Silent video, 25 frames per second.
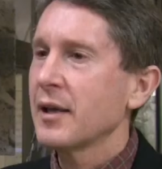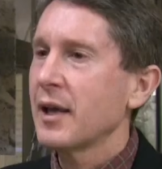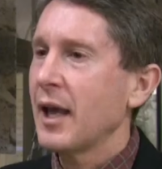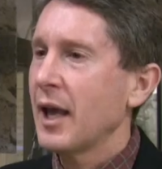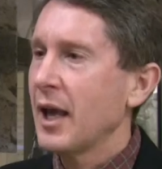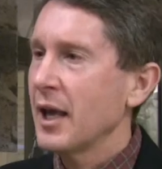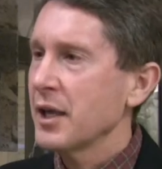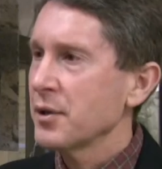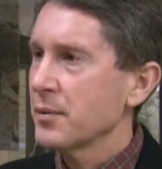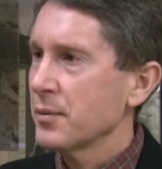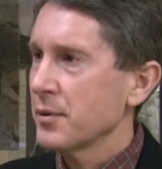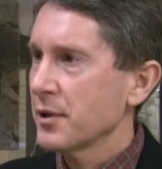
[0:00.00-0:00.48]

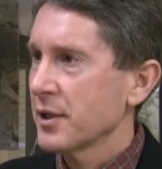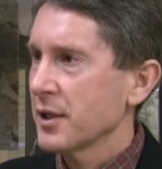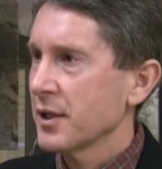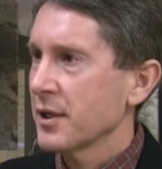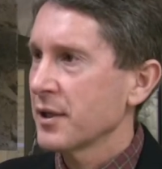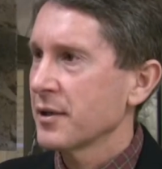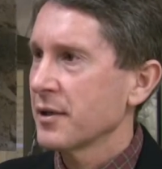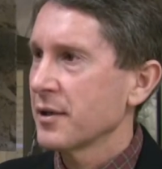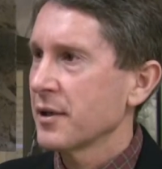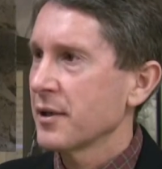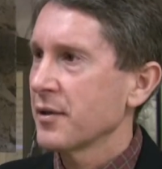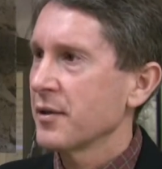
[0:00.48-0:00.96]

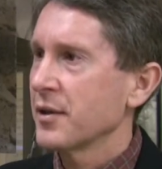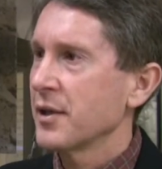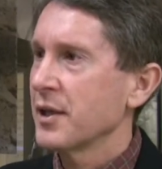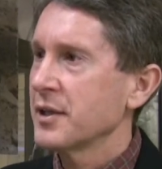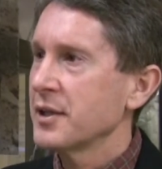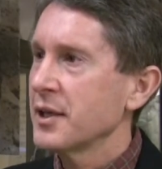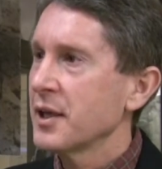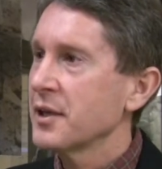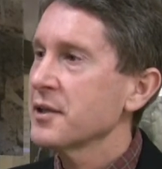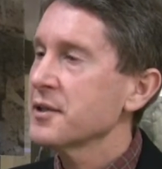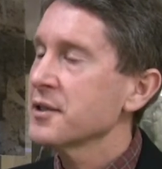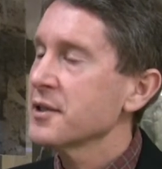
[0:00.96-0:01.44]
Annually, the
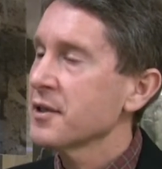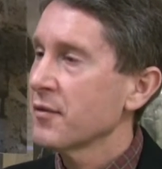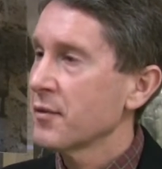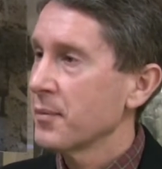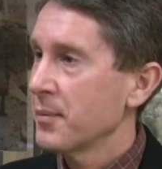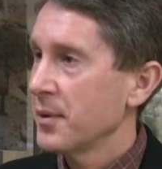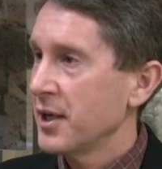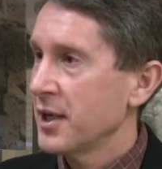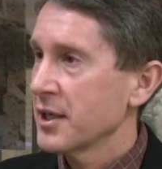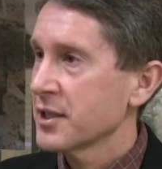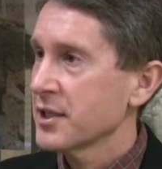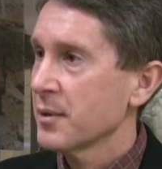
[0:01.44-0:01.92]
attendance of
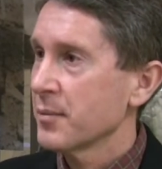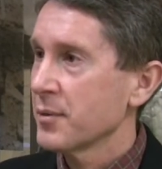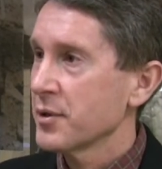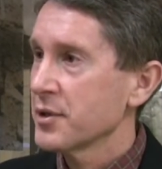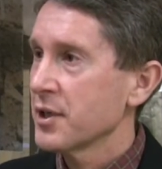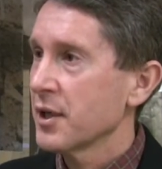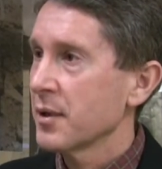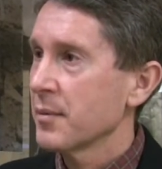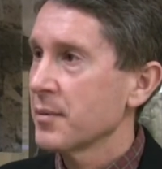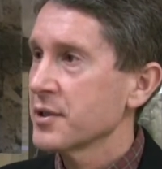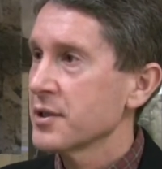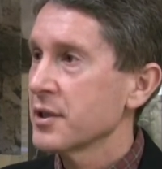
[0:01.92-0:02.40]
the Beneski
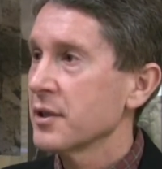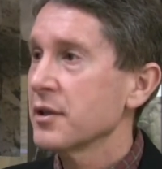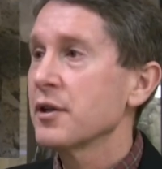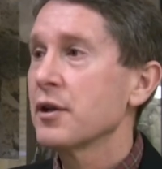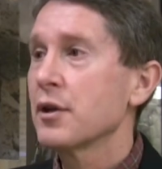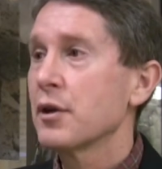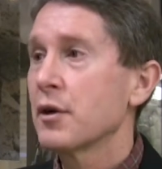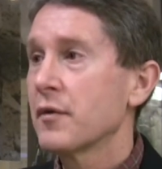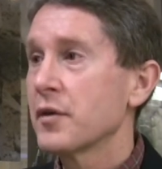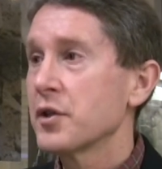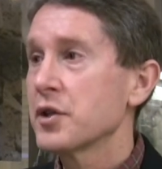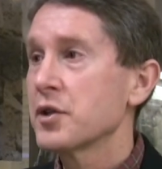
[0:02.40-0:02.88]
Museum is a
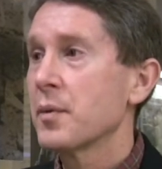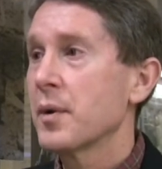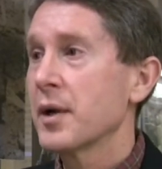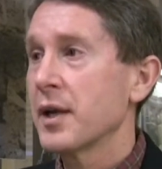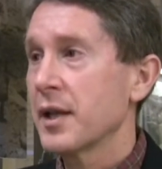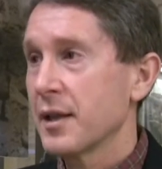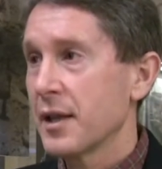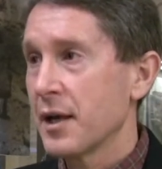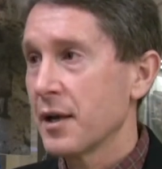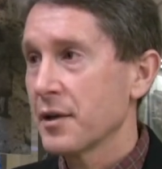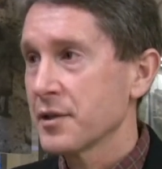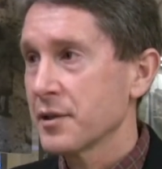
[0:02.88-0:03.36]
little over
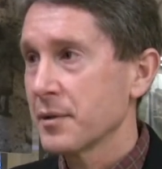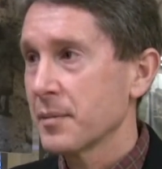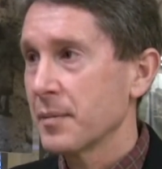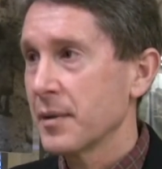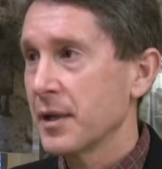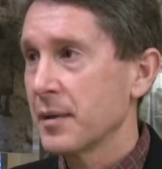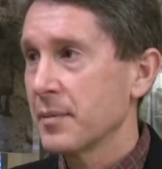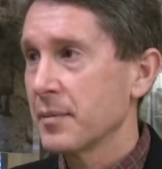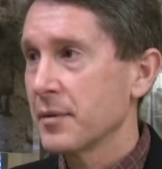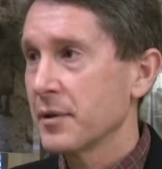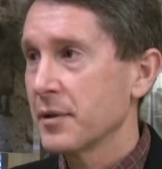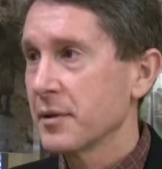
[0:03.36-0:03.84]
20,000
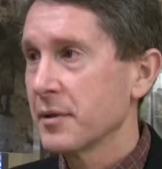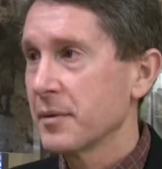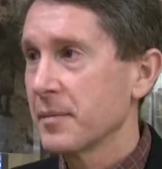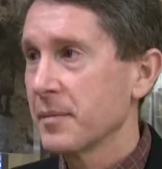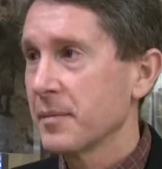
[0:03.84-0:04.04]
people.